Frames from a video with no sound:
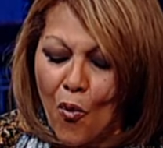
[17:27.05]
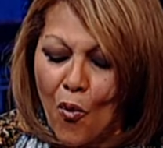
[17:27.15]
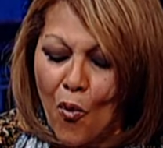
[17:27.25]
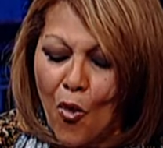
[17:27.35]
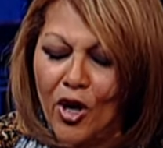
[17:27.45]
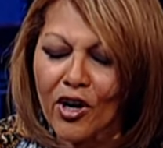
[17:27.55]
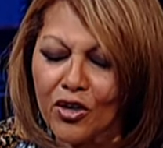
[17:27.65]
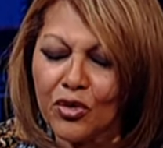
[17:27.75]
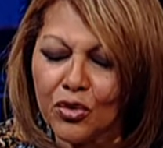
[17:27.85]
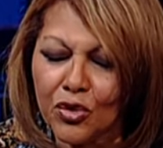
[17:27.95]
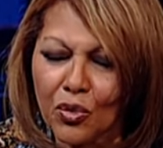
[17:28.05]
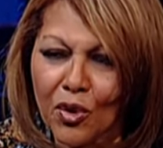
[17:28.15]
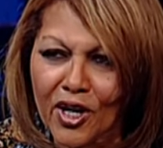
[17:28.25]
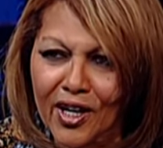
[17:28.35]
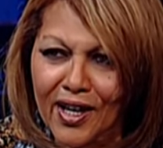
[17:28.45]
What are you
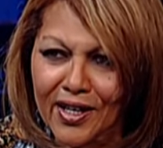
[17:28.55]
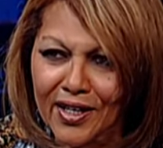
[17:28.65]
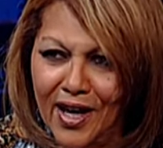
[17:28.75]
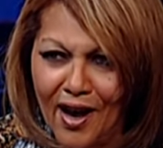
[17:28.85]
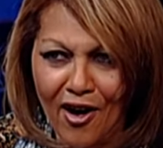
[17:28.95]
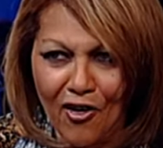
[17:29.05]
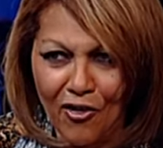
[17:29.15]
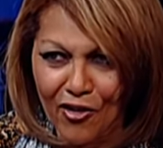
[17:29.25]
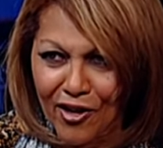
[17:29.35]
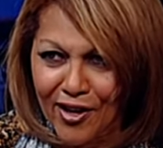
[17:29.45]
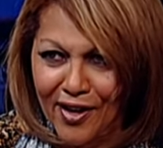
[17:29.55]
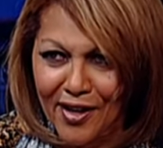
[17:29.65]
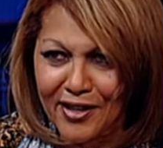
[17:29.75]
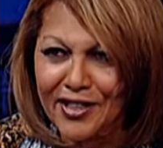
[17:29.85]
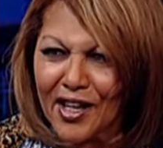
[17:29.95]
doing now?
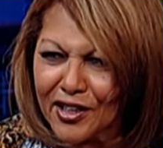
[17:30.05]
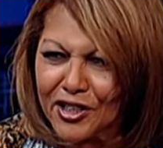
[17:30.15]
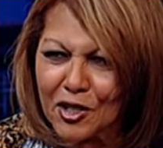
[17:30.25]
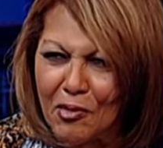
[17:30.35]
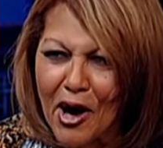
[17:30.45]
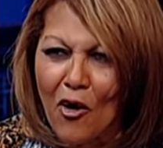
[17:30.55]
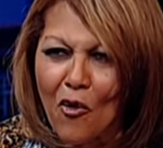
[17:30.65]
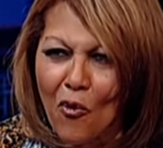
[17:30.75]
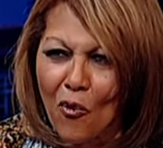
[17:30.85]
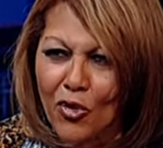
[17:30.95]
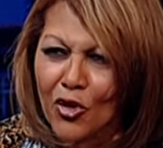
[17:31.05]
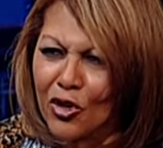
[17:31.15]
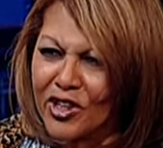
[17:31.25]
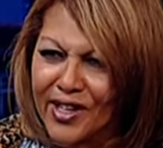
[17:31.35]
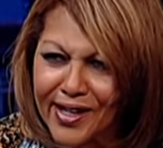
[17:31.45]
Tell okay. us about your
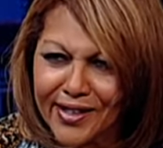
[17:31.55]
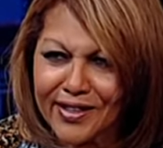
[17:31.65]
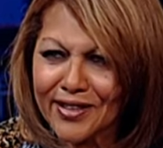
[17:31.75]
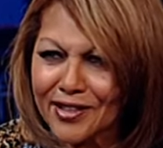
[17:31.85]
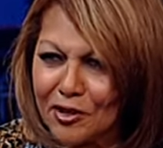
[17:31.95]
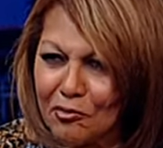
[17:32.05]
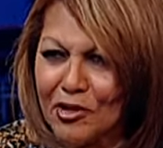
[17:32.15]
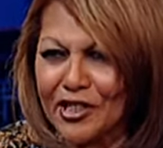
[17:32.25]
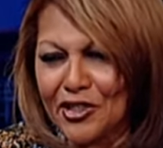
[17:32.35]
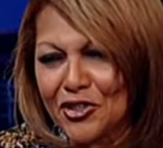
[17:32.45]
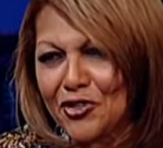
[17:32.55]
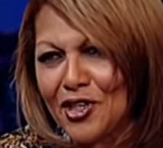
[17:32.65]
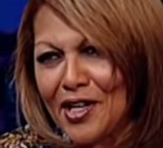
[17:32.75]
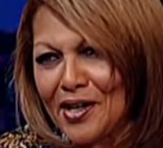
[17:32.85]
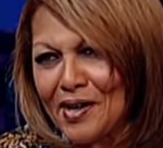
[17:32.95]
latest
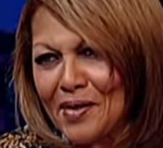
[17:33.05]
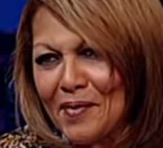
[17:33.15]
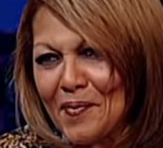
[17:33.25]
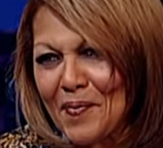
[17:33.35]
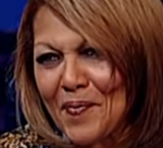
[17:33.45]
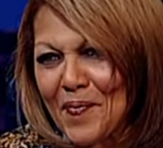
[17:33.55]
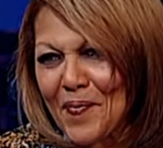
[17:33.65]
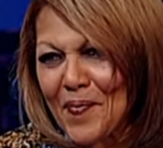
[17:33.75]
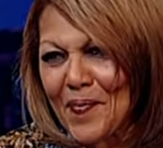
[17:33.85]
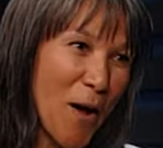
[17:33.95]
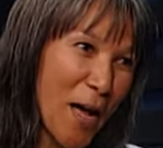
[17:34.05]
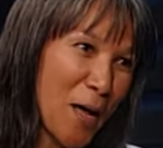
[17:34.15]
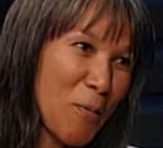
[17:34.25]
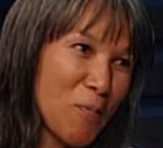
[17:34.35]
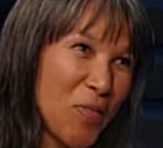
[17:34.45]
ministry. Yes. Now
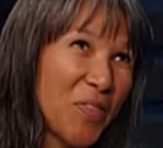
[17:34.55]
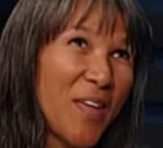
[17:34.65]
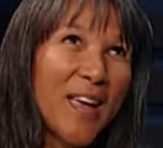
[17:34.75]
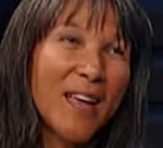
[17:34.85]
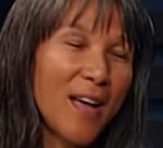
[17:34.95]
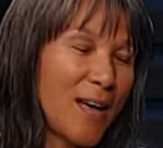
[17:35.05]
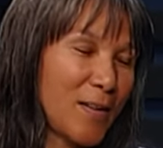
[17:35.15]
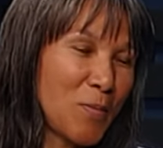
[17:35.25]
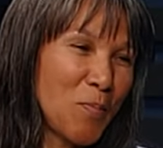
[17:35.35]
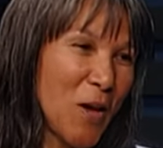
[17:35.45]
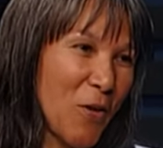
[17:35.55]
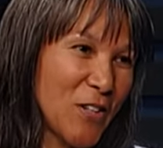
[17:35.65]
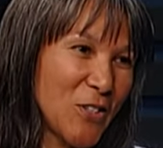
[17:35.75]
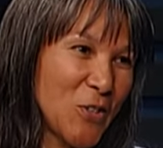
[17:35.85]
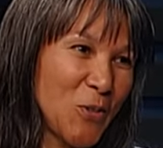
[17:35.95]
I'm, thank God,
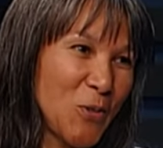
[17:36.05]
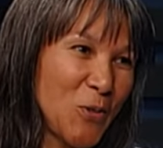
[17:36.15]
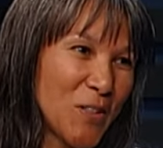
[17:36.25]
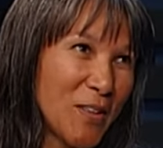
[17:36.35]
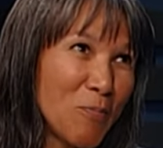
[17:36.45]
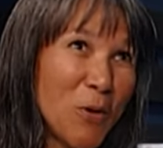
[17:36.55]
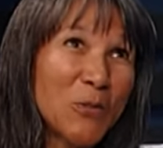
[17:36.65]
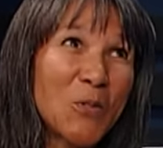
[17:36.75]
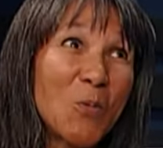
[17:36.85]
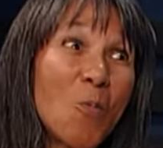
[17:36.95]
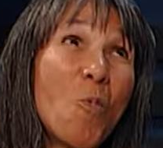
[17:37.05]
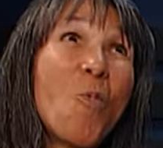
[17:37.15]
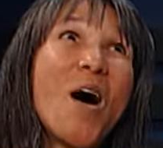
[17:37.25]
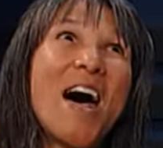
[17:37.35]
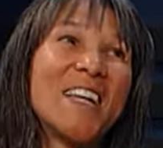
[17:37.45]
married to the most
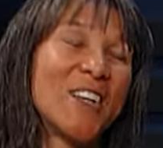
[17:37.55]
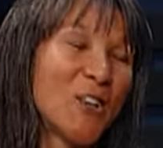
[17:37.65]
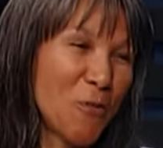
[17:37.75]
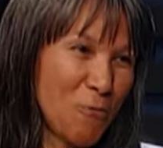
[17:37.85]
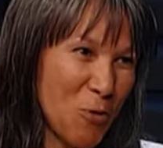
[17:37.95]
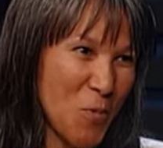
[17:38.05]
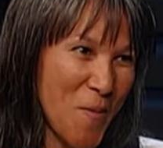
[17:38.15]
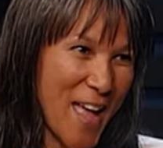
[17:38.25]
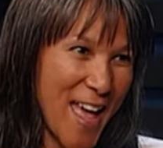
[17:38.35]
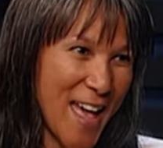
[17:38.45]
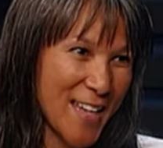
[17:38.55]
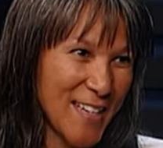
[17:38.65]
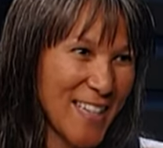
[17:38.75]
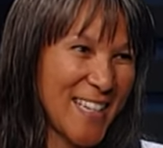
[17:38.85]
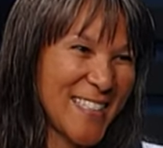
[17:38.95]
wonderful man.
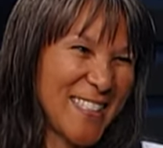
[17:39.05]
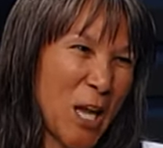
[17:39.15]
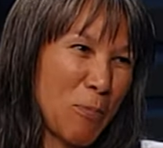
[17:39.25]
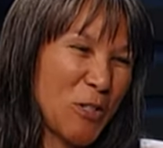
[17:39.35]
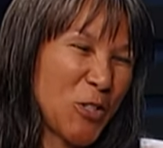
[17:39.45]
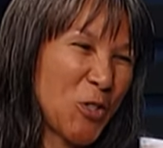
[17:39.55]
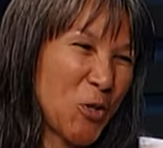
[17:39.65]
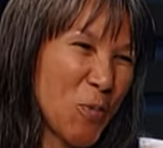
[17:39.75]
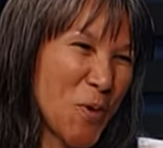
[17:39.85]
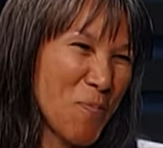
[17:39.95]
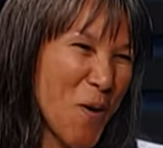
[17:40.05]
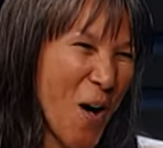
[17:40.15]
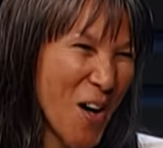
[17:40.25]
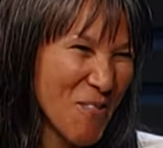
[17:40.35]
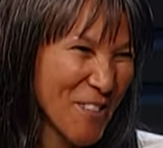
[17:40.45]
Ah, His name is precious. Schubert
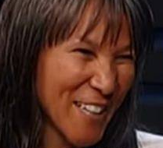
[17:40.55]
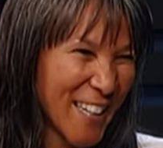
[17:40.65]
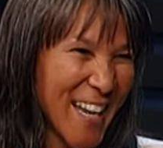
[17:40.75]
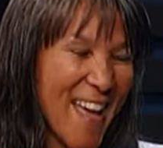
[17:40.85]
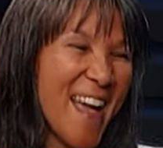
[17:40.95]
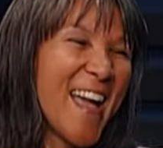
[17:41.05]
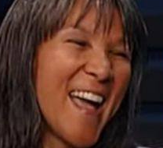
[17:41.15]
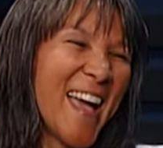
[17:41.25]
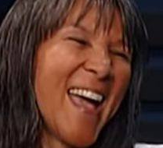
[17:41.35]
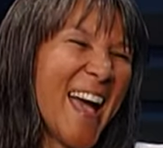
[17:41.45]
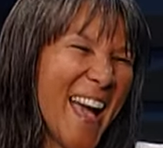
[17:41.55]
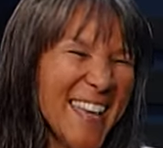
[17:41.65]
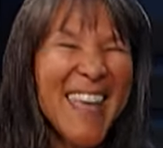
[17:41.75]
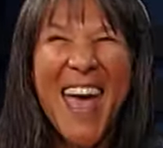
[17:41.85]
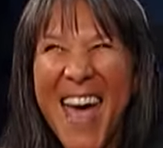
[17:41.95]
Palmer. Yay!
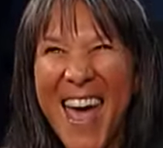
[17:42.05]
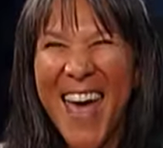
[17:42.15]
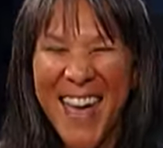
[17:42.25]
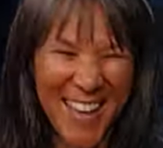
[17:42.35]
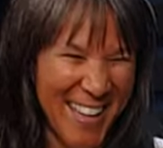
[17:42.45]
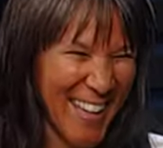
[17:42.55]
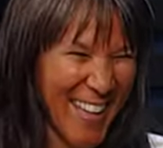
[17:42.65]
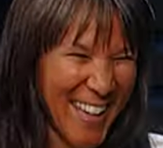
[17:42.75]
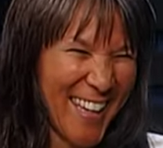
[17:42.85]
Yay!